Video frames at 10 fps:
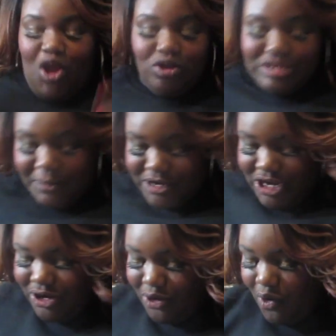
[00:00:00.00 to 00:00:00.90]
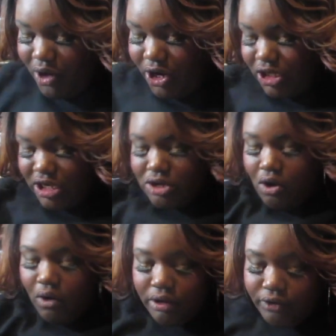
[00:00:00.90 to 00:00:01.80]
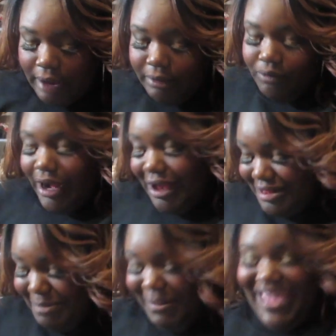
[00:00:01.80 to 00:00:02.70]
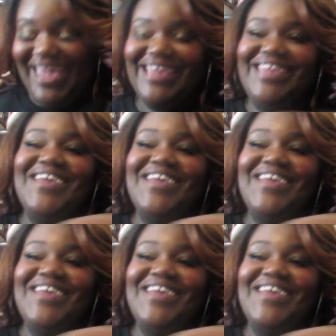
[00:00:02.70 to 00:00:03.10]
no particular order, just going grabbing right out the back.